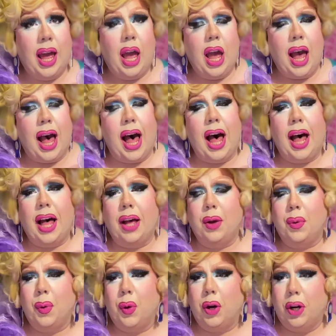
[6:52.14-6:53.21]
Uh,
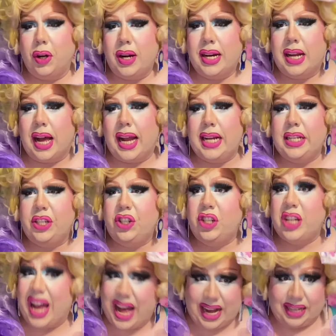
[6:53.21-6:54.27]
Her and I
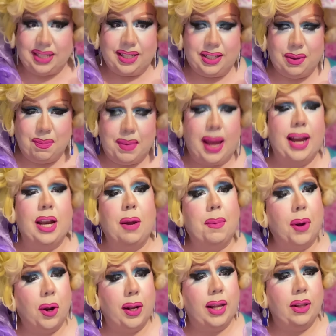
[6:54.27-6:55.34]
just met in a
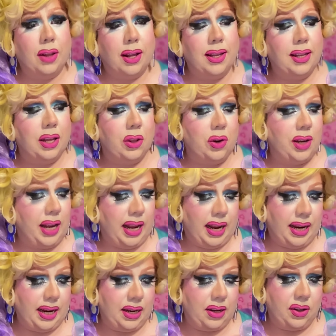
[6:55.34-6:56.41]
parking lot the other
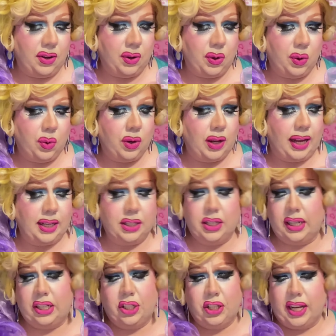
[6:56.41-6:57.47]
day to
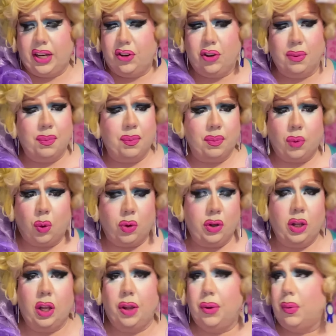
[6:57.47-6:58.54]
exchange some old
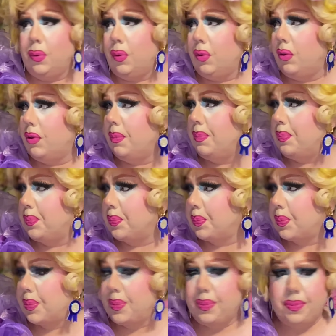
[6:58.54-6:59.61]
clothes
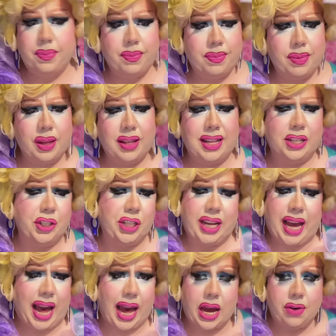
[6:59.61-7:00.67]
that she
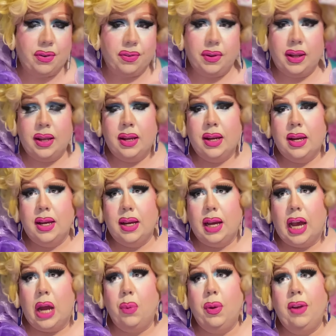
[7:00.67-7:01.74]
had.
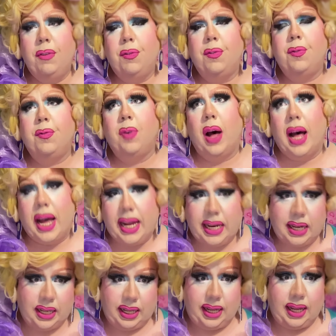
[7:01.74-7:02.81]
And we
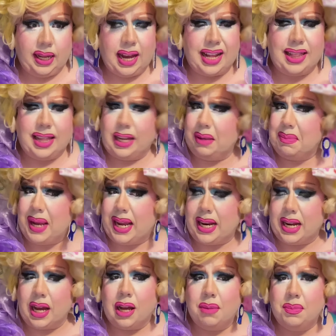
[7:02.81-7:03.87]
finally, I think, made
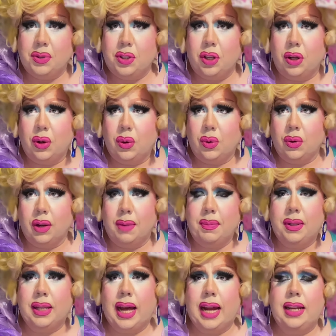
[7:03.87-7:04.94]
up. So I'm
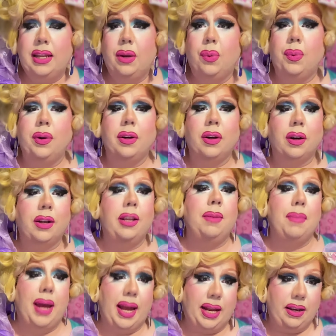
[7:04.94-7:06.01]
glad that we're on the
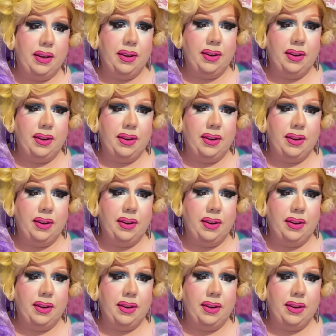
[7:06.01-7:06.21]
mend.